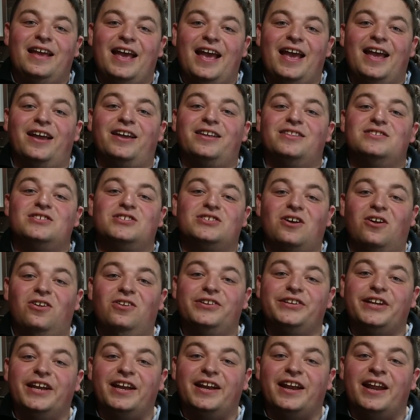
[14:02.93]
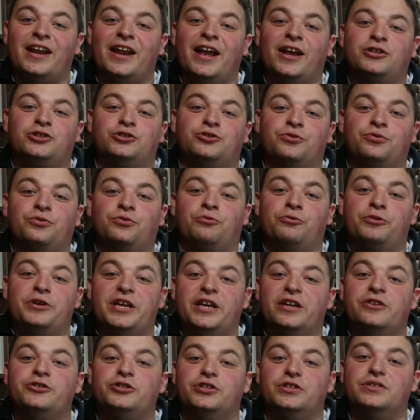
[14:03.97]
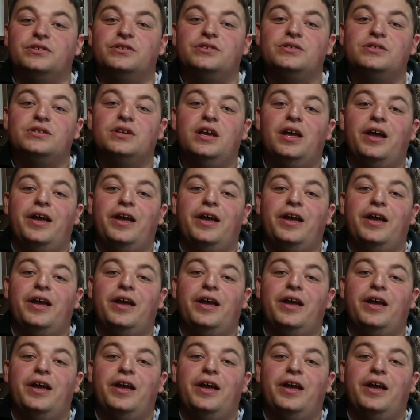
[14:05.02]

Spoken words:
and consolidate an extra 3 inches.